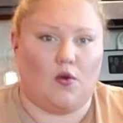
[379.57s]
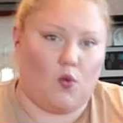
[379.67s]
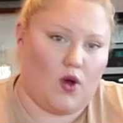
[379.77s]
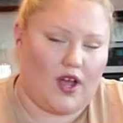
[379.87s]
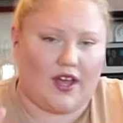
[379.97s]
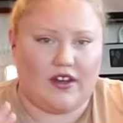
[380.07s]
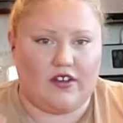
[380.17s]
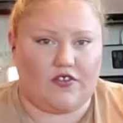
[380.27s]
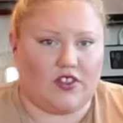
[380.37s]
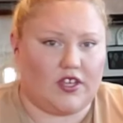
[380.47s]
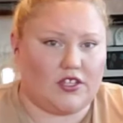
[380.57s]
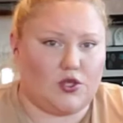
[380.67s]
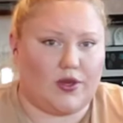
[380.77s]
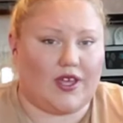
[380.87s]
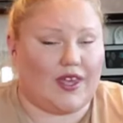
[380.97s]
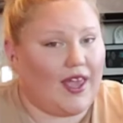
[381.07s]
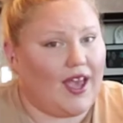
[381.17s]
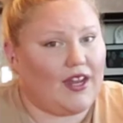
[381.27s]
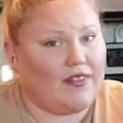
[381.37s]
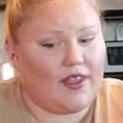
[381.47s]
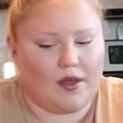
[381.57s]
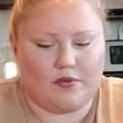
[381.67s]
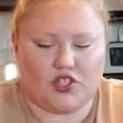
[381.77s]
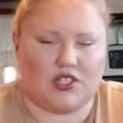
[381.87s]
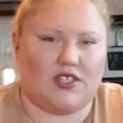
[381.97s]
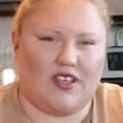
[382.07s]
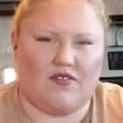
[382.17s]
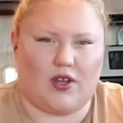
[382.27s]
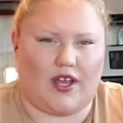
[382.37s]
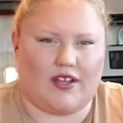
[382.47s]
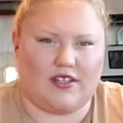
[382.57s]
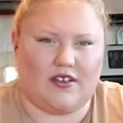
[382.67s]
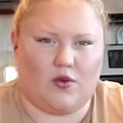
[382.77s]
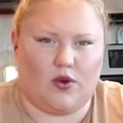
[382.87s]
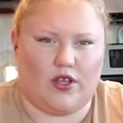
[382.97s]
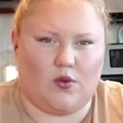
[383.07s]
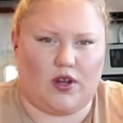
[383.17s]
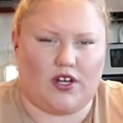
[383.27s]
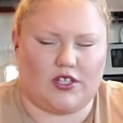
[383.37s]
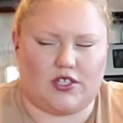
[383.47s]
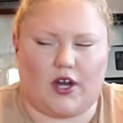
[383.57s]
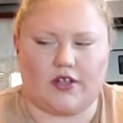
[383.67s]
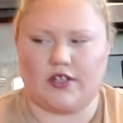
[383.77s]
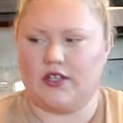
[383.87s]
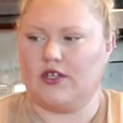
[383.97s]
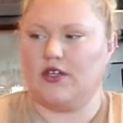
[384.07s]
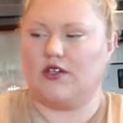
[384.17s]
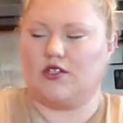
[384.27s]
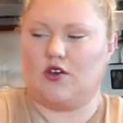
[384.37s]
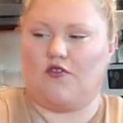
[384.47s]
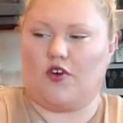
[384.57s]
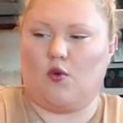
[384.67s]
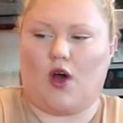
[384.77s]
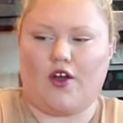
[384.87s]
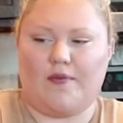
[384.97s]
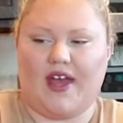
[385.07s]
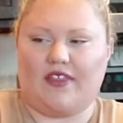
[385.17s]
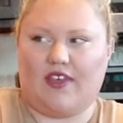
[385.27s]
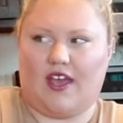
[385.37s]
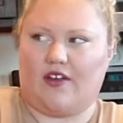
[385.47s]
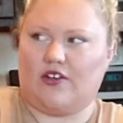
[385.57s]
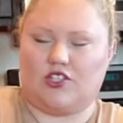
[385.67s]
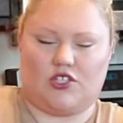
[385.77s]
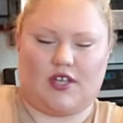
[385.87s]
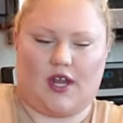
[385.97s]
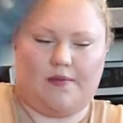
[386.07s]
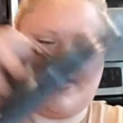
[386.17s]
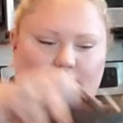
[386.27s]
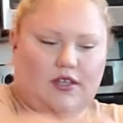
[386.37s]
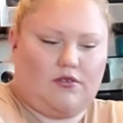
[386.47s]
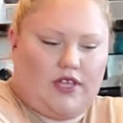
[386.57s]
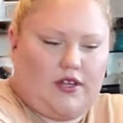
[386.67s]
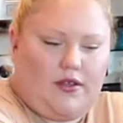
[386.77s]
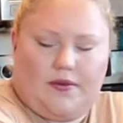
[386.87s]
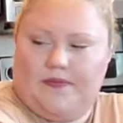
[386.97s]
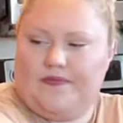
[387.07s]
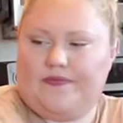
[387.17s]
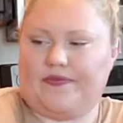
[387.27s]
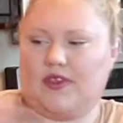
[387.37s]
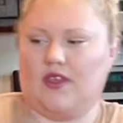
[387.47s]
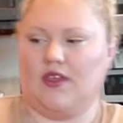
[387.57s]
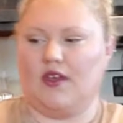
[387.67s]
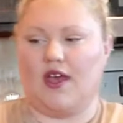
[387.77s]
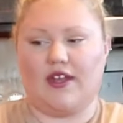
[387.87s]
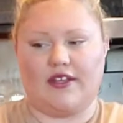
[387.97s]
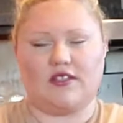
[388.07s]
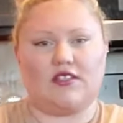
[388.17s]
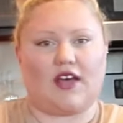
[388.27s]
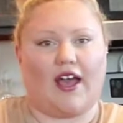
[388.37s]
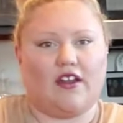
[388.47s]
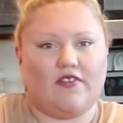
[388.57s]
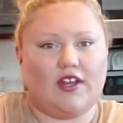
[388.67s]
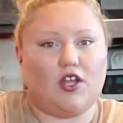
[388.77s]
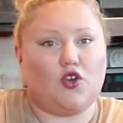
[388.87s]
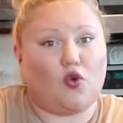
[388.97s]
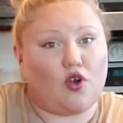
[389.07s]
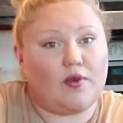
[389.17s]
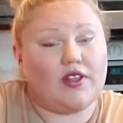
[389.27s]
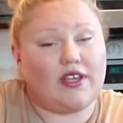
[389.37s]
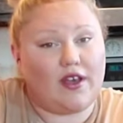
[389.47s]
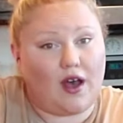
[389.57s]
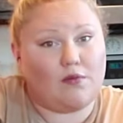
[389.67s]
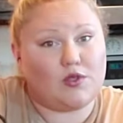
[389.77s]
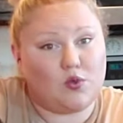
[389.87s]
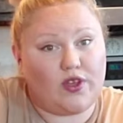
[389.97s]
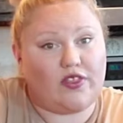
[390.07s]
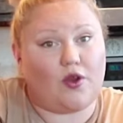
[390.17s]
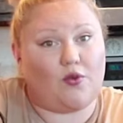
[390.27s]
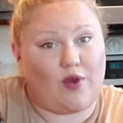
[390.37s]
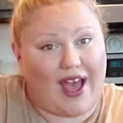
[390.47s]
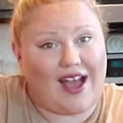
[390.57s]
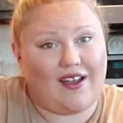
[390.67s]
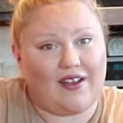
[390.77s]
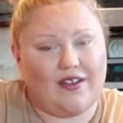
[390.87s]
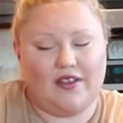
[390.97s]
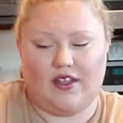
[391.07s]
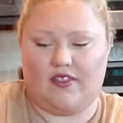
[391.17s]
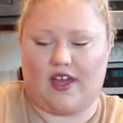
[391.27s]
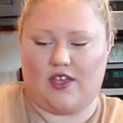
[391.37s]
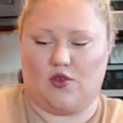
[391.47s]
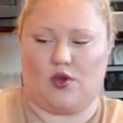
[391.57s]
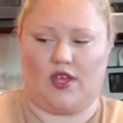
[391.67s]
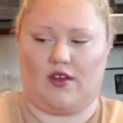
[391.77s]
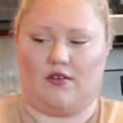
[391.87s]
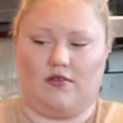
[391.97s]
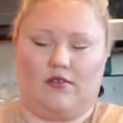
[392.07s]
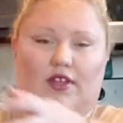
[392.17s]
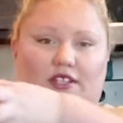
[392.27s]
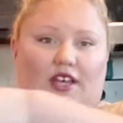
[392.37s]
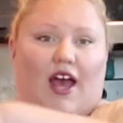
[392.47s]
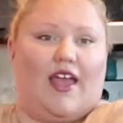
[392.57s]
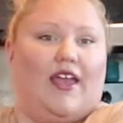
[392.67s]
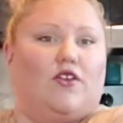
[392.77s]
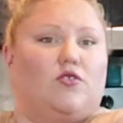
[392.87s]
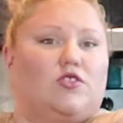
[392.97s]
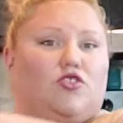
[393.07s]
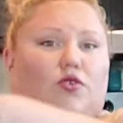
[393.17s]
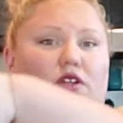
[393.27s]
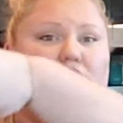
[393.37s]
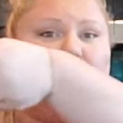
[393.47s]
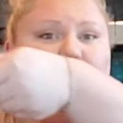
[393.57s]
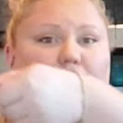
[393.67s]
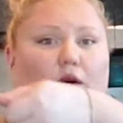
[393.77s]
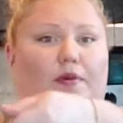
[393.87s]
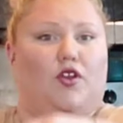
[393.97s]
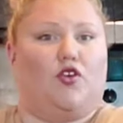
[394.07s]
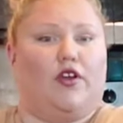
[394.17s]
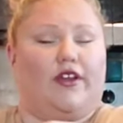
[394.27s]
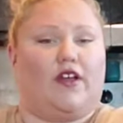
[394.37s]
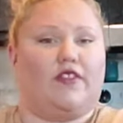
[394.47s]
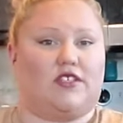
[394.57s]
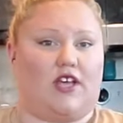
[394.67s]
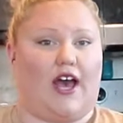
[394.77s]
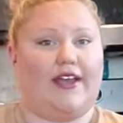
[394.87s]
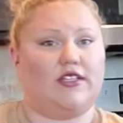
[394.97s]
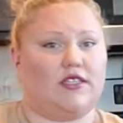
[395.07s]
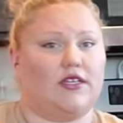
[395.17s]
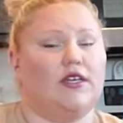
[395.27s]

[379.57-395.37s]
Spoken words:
what kind of different things you can can in them, just to give you an idea where you wanted to start. So for a water bath canner, it's just got a basic lid. And inside of it, it normally comes with a rack that you can, it's got handles and you can lift it up and hook it on the sides,